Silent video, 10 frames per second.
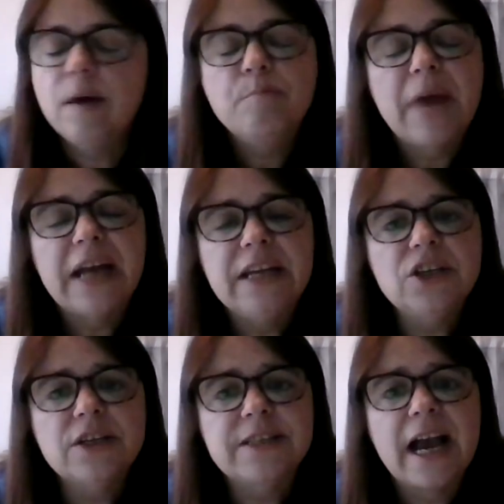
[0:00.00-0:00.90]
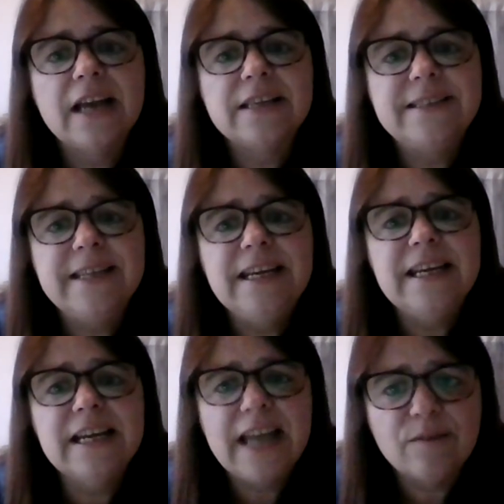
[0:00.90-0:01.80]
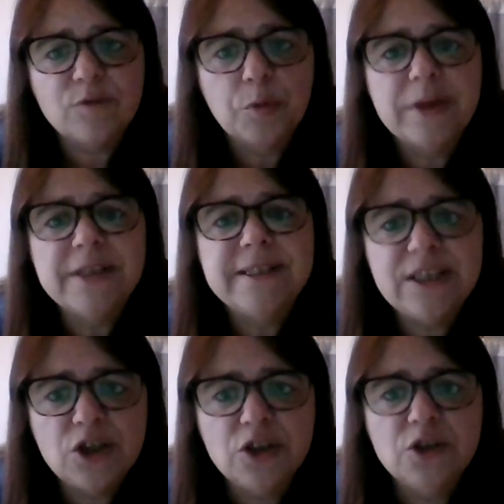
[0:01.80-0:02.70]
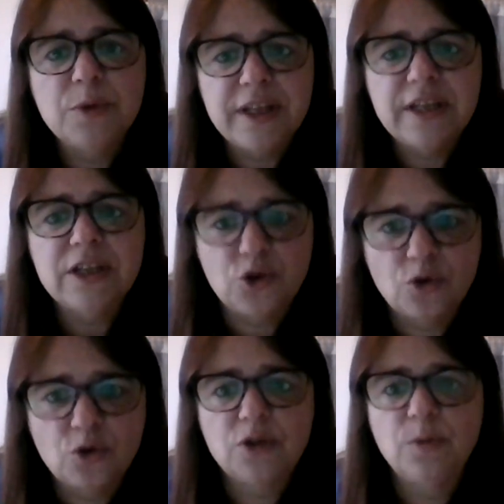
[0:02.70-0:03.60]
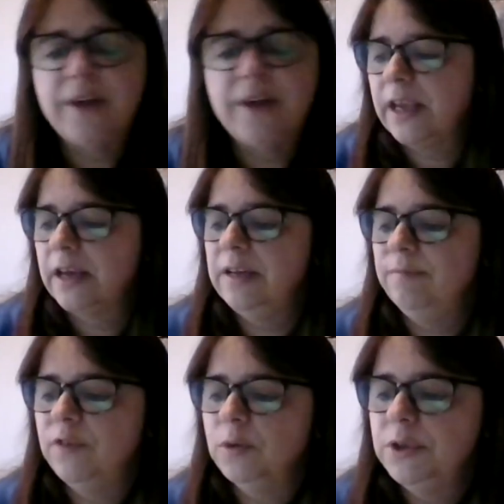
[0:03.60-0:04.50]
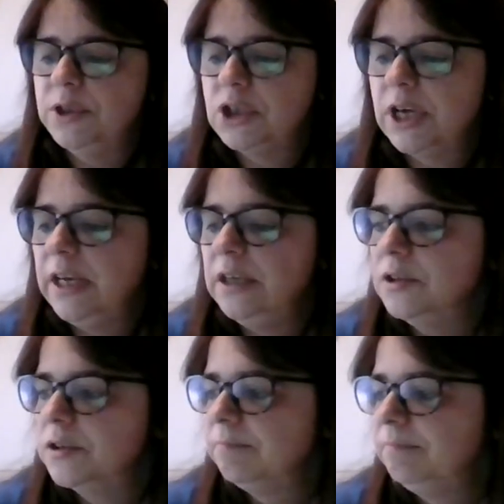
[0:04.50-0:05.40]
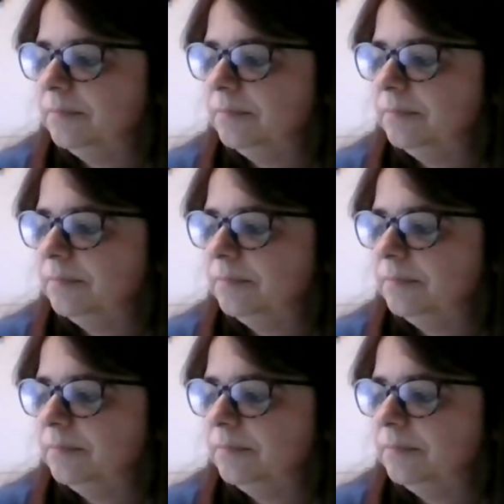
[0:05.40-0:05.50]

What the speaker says: managers at a senior level positioned within a structure where they can influence change.